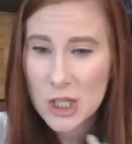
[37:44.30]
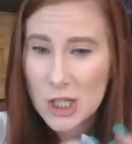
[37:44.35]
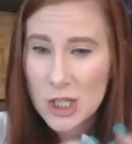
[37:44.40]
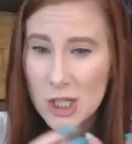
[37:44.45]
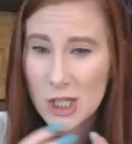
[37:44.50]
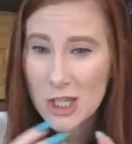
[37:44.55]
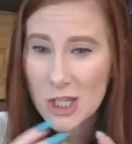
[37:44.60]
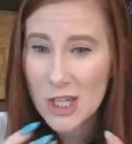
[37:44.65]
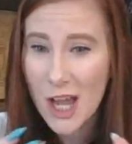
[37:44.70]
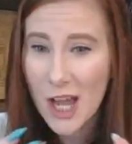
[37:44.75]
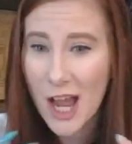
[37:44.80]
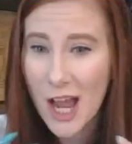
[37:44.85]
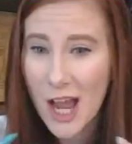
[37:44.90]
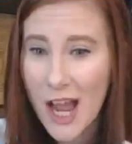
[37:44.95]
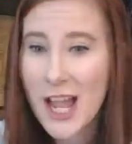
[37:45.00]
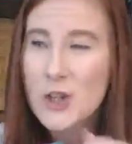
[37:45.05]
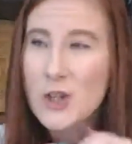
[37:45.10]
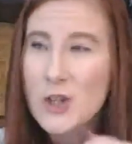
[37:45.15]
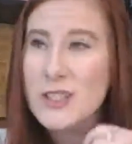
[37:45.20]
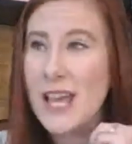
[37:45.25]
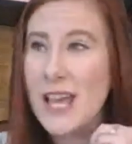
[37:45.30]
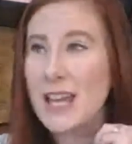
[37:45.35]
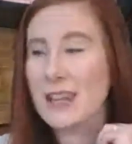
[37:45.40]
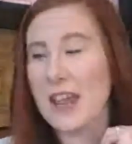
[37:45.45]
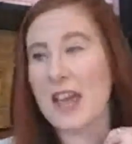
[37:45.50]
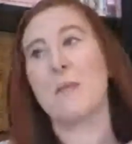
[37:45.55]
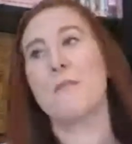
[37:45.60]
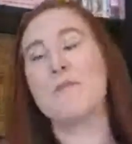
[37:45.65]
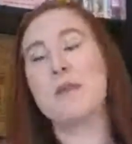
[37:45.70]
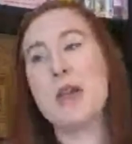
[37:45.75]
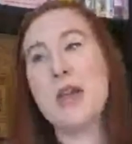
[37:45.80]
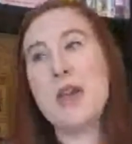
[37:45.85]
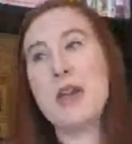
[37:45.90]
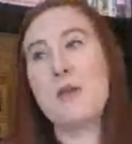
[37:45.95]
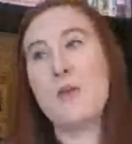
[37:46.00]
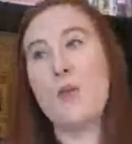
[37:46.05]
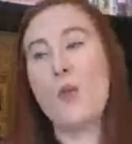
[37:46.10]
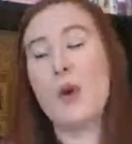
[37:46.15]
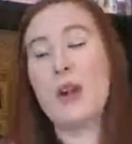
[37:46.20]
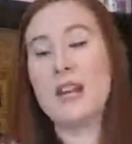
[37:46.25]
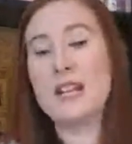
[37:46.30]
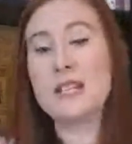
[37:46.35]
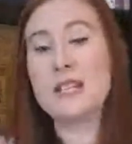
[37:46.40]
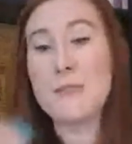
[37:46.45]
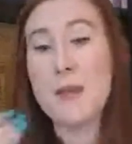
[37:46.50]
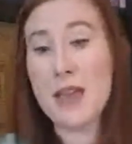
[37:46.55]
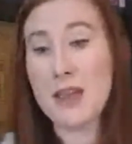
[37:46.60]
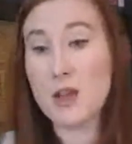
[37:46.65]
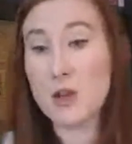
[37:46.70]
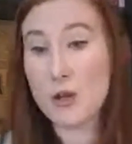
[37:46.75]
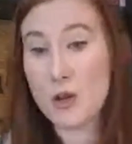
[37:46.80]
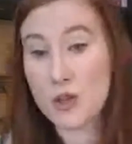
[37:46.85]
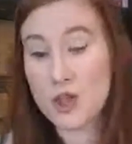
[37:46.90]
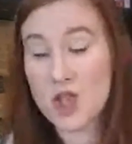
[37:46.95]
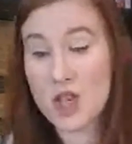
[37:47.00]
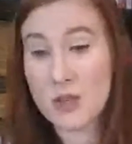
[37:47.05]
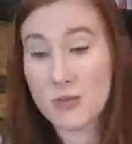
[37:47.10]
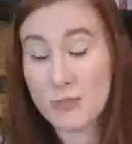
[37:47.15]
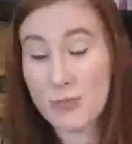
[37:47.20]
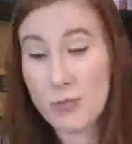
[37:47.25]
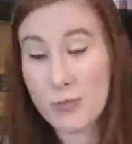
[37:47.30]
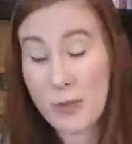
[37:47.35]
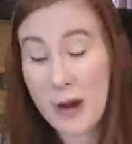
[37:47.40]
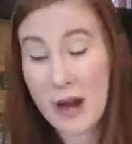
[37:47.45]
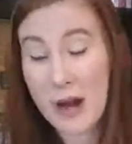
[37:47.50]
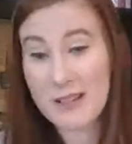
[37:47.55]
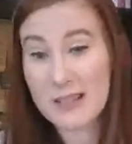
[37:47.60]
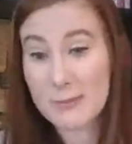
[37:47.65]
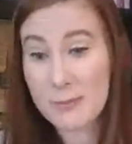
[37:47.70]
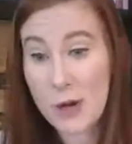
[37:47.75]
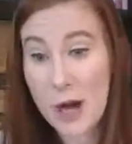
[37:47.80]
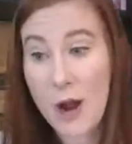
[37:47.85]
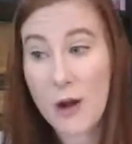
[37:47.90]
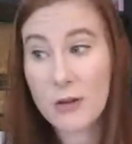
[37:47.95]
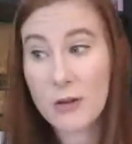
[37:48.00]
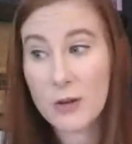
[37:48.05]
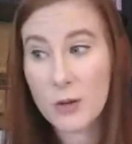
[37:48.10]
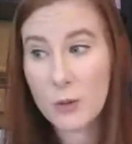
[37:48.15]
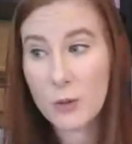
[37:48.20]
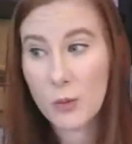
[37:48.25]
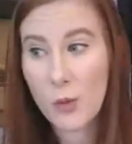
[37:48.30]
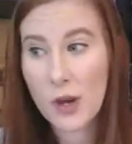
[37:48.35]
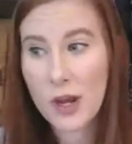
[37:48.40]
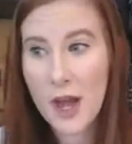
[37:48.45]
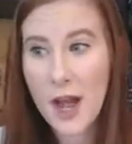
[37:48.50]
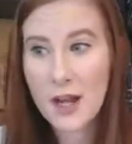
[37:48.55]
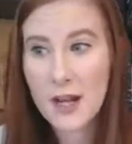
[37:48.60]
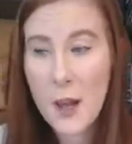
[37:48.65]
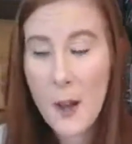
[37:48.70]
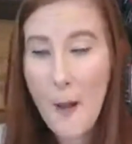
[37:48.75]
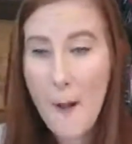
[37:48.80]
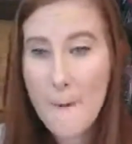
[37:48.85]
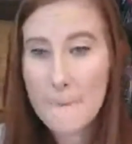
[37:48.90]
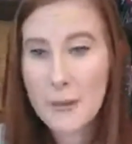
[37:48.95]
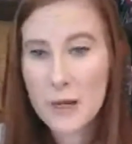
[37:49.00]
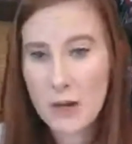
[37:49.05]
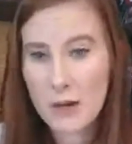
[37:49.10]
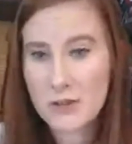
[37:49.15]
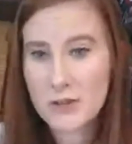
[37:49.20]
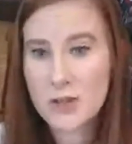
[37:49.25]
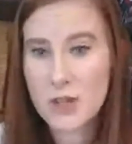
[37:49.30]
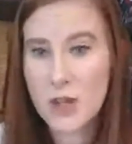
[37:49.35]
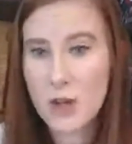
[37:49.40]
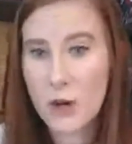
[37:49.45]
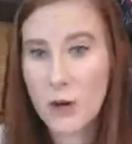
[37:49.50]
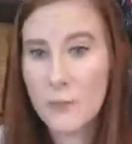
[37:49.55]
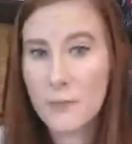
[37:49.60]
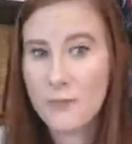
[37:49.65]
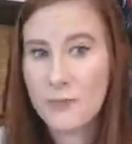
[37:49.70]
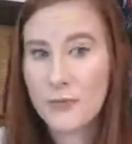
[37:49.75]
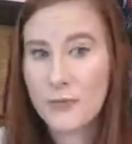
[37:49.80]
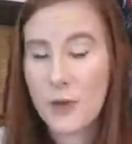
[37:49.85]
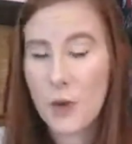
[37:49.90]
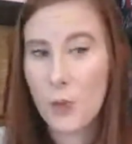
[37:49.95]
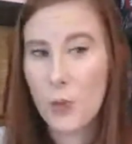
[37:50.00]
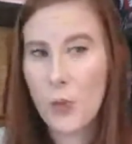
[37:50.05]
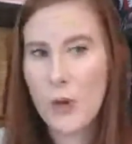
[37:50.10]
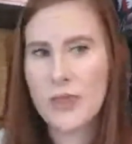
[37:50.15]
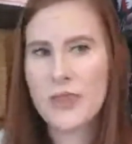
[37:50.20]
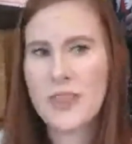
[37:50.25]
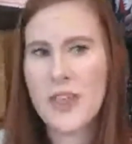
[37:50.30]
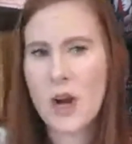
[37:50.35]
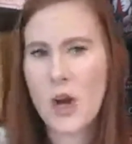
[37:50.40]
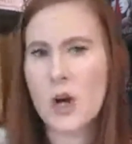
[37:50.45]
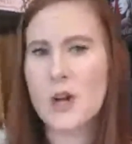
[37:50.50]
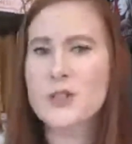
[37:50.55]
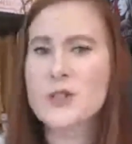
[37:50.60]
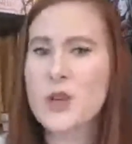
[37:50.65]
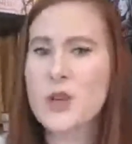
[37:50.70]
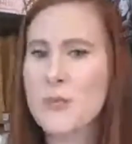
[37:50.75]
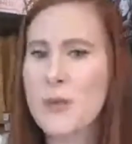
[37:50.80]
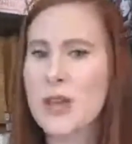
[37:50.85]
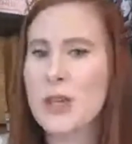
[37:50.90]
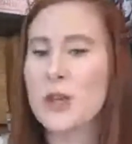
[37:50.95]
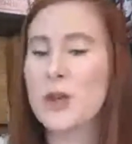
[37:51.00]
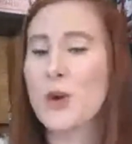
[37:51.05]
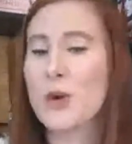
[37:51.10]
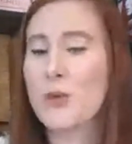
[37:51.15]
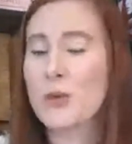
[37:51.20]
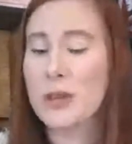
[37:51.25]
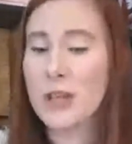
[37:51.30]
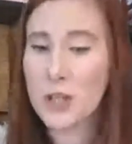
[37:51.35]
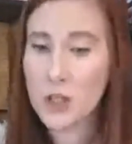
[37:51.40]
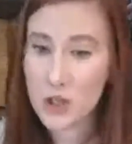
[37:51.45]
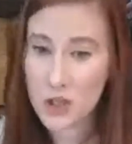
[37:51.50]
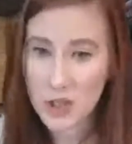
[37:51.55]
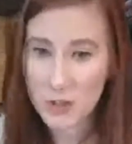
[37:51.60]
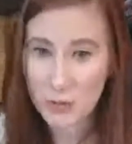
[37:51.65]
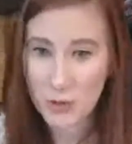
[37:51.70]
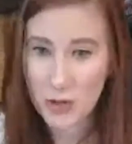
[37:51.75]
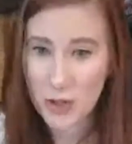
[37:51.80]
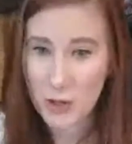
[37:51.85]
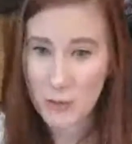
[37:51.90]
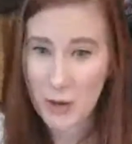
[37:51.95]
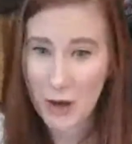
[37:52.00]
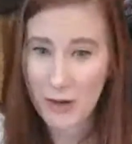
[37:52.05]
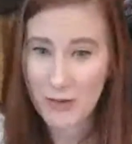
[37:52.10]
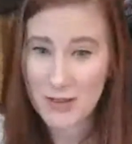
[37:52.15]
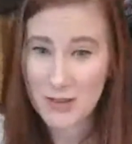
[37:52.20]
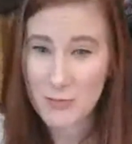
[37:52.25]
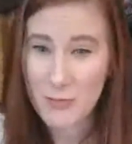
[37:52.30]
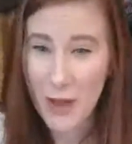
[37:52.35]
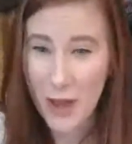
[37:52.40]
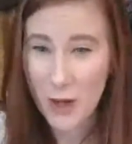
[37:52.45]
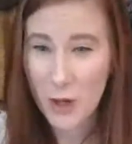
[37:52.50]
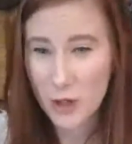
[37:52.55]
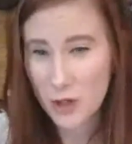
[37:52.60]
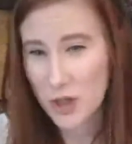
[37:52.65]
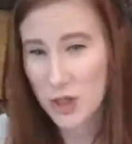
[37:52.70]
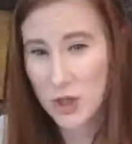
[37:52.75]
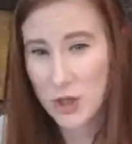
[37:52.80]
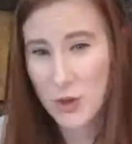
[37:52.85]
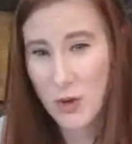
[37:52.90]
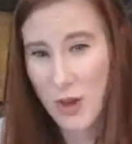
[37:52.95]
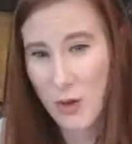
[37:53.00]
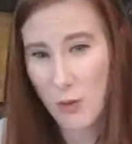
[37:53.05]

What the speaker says: I understand wanting to make your parents proud and whatnot, but also wouldn't that also make your relationship with your parents better too?